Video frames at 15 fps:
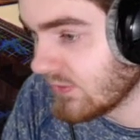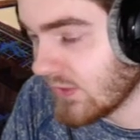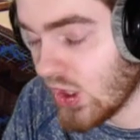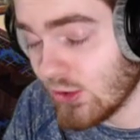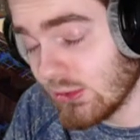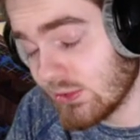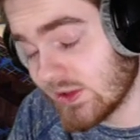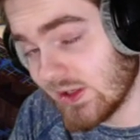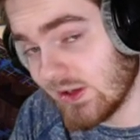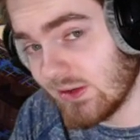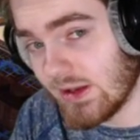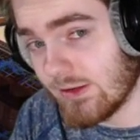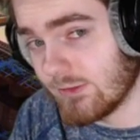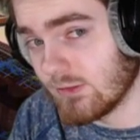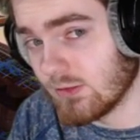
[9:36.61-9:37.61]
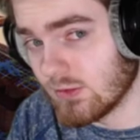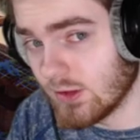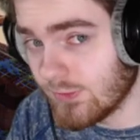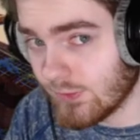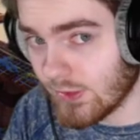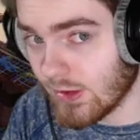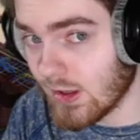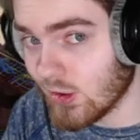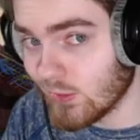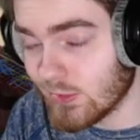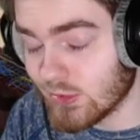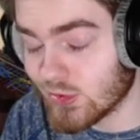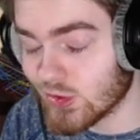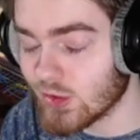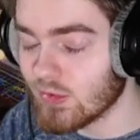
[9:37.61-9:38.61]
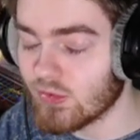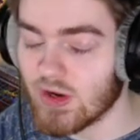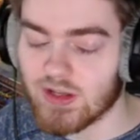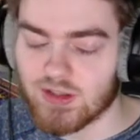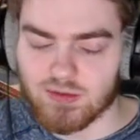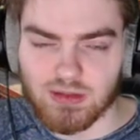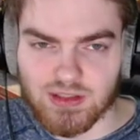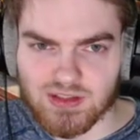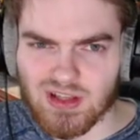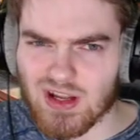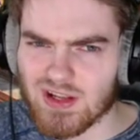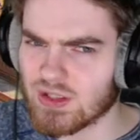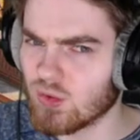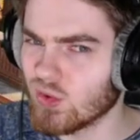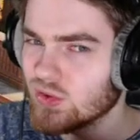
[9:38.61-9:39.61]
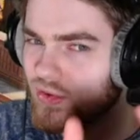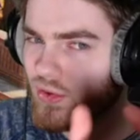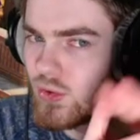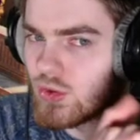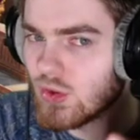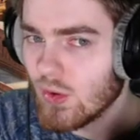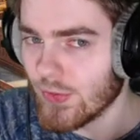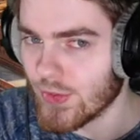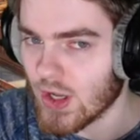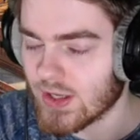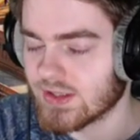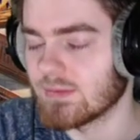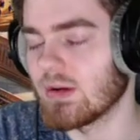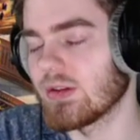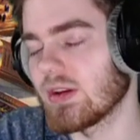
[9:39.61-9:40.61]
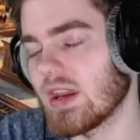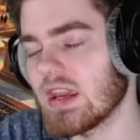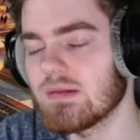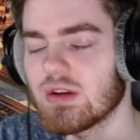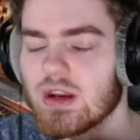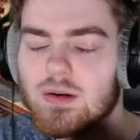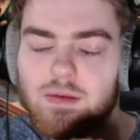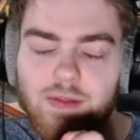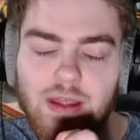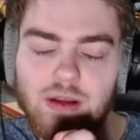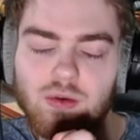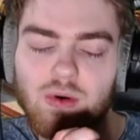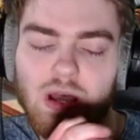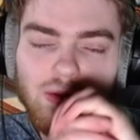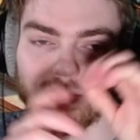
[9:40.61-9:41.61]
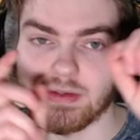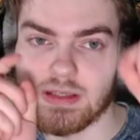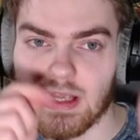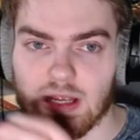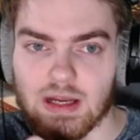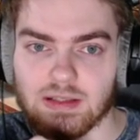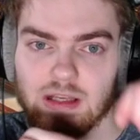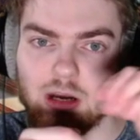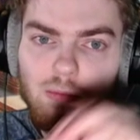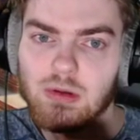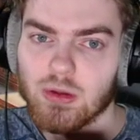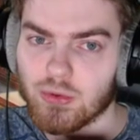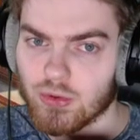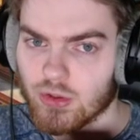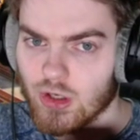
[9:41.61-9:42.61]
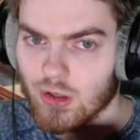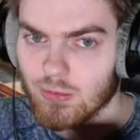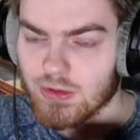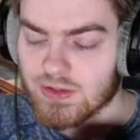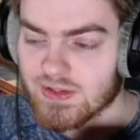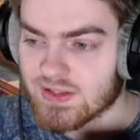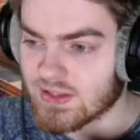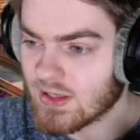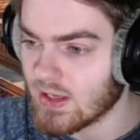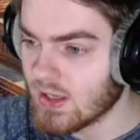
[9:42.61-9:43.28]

I will see you there for it. For now, I hope you enjoyed my reaction plus thoughts, and I want to know your thoughts about the game and everything around it down below in the comments.